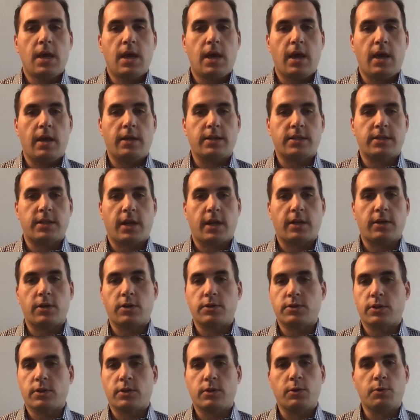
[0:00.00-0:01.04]
and sectors
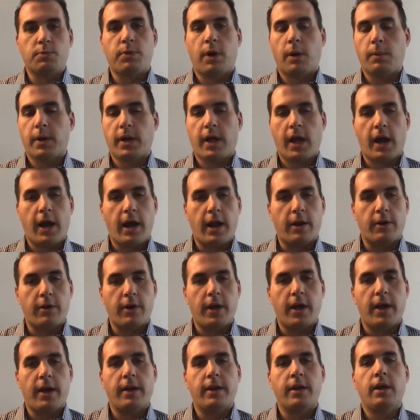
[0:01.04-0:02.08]
include public higher
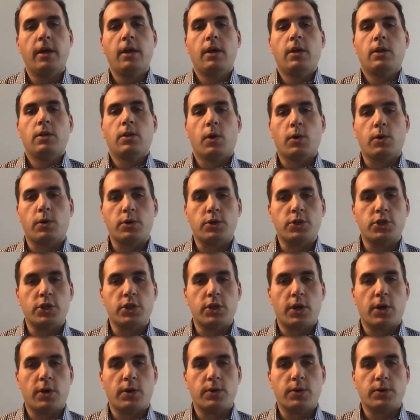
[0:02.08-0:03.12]
ed, local G
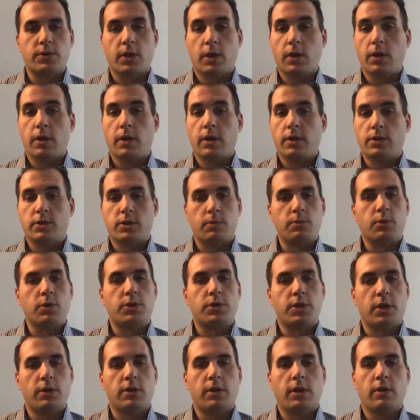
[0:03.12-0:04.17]
Os, and some
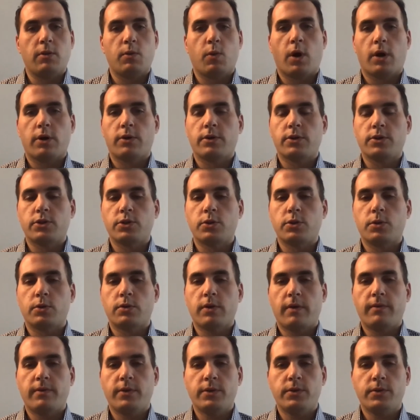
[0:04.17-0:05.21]
utility, water, and sewer
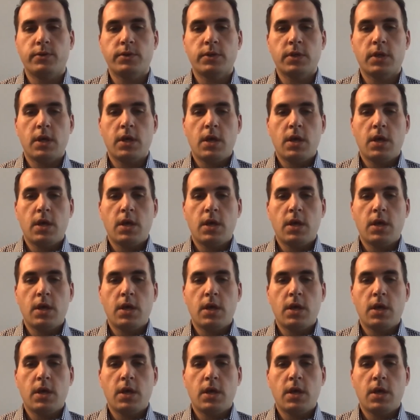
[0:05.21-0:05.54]
revenues.